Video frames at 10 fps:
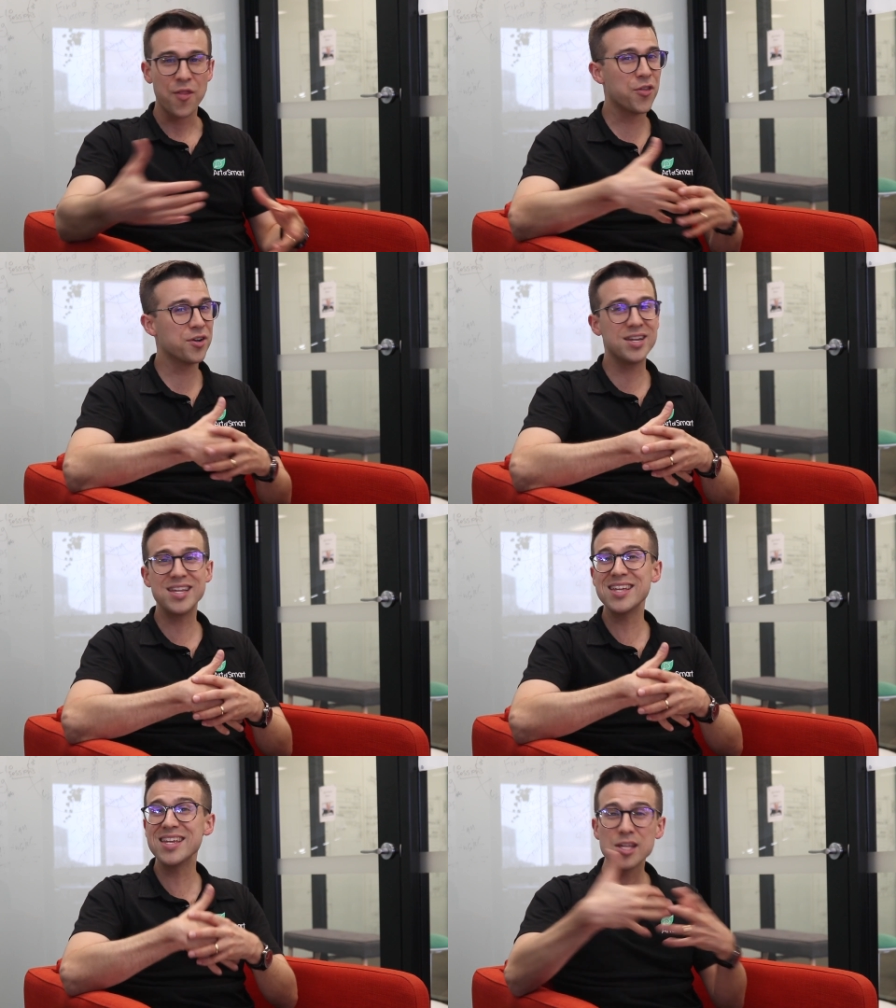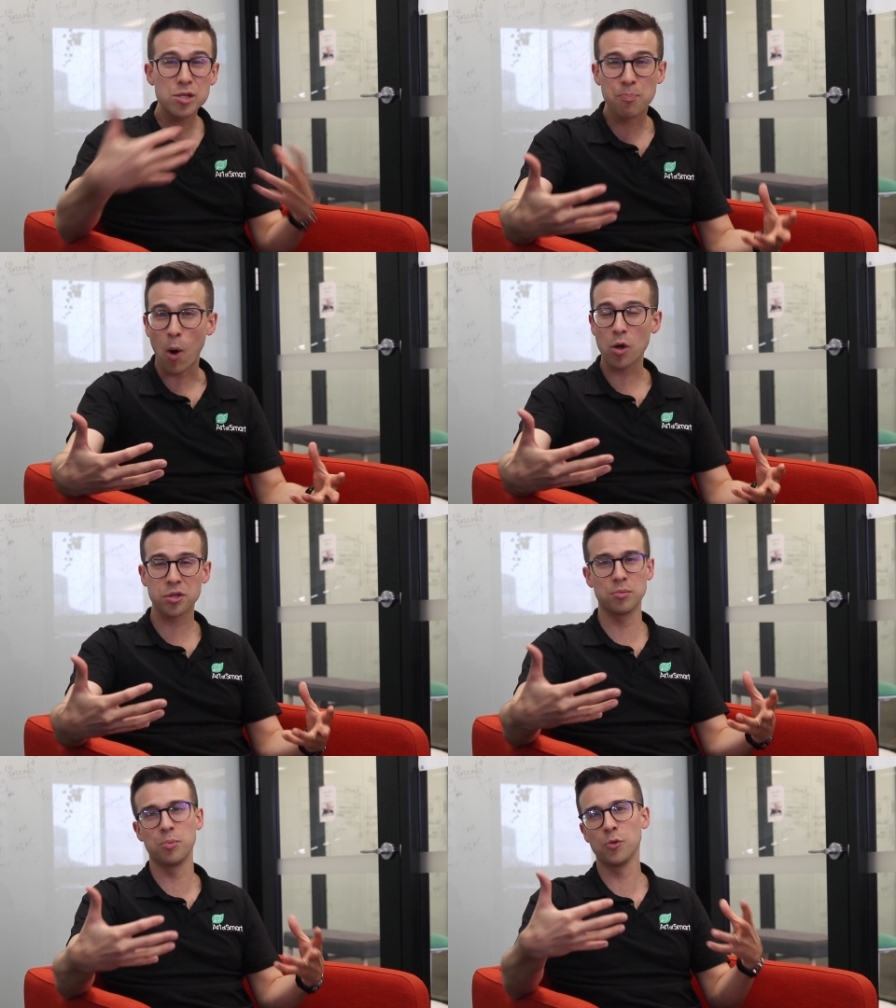that it is
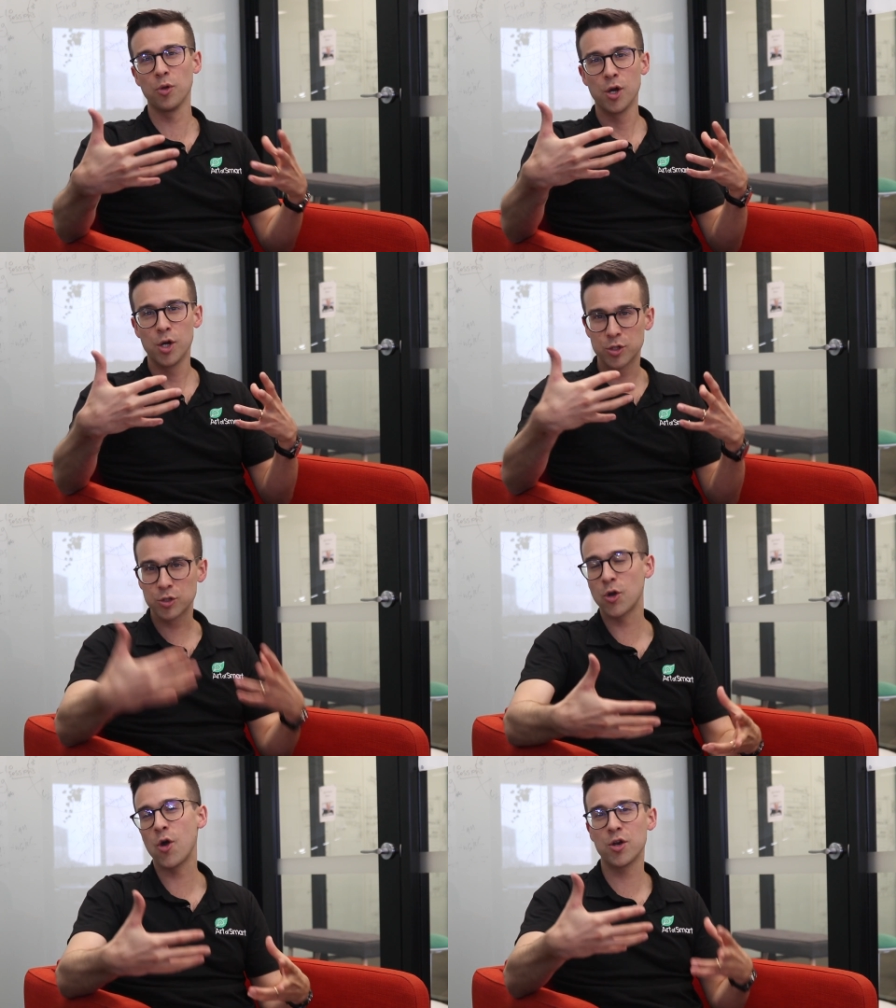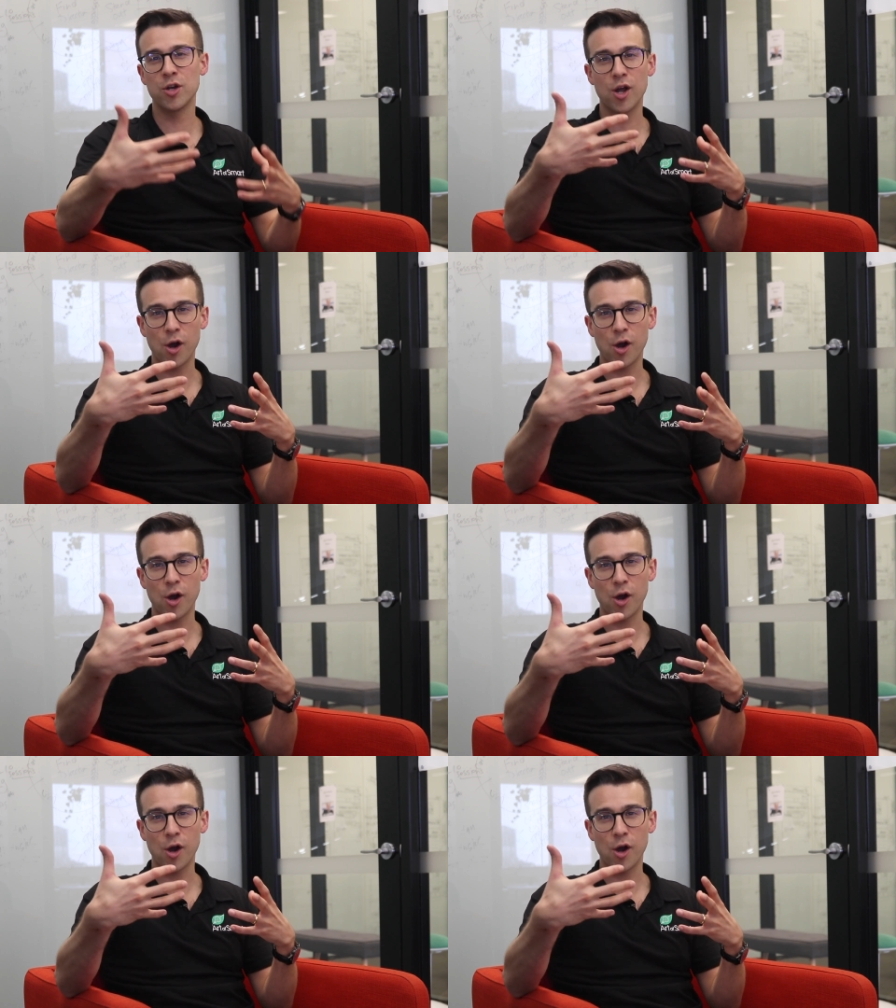possible to turn it